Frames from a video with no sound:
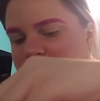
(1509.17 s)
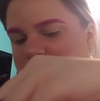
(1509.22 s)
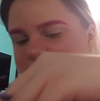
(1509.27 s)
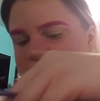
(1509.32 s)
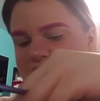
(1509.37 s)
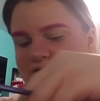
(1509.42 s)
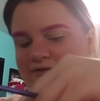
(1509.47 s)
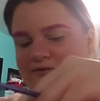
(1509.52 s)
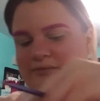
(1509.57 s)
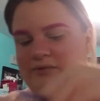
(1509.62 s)

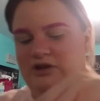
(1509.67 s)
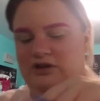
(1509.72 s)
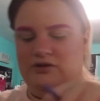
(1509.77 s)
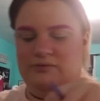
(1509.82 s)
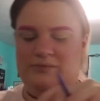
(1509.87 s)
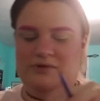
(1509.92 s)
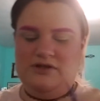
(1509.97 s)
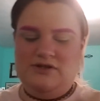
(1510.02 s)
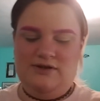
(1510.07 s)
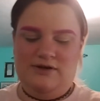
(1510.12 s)
kind of makeup
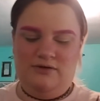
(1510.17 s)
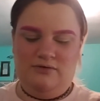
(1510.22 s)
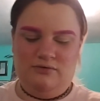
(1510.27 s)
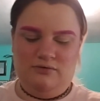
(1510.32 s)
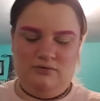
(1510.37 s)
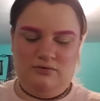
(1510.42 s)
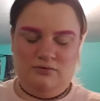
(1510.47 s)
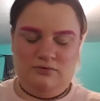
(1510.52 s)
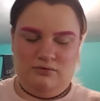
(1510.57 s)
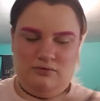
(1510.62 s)
I do.
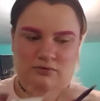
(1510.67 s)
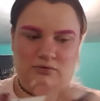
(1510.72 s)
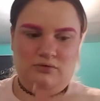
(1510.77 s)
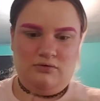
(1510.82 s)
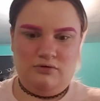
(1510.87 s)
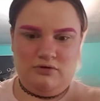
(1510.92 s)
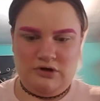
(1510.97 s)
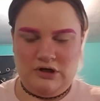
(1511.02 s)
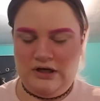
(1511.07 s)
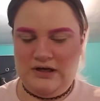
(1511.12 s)

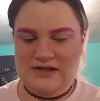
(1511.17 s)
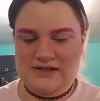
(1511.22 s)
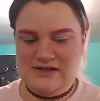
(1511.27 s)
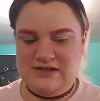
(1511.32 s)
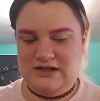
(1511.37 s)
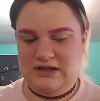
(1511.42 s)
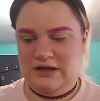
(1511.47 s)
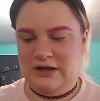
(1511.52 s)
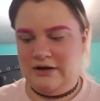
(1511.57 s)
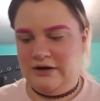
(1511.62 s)

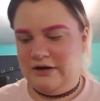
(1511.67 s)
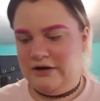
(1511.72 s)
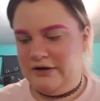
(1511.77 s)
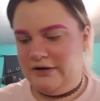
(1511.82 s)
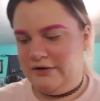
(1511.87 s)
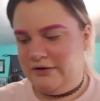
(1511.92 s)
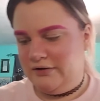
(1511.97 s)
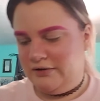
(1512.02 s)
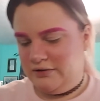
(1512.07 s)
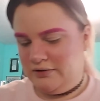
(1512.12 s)
Crazy or
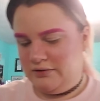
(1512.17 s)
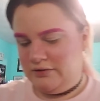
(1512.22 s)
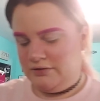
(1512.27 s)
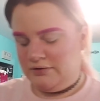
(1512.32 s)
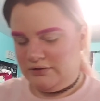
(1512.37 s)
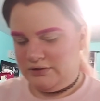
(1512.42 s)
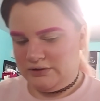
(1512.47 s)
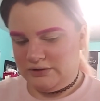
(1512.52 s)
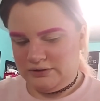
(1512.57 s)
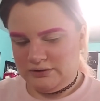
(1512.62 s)

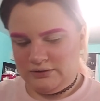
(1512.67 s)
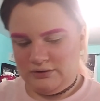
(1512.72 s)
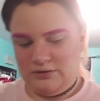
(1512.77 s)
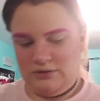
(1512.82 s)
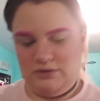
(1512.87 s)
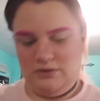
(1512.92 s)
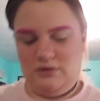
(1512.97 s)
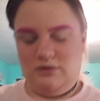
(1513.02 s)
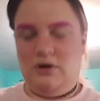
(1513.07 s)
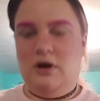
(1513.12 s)

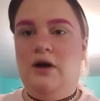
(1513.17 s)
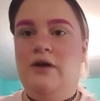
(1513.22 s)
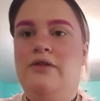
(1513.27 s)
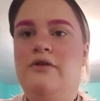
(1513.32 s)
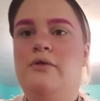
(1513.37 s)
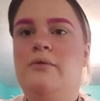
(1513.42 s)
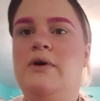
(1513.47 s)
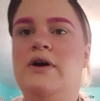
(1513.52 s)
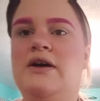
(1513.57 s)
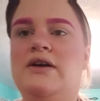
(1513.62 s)

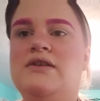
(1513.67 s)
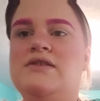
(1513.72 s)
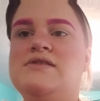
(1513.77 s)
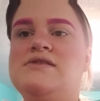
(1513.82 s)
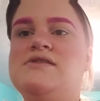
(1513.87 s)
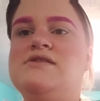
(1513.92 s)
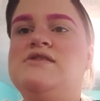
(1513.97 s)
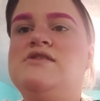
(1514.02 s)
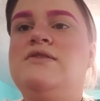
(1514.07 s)
otherwise.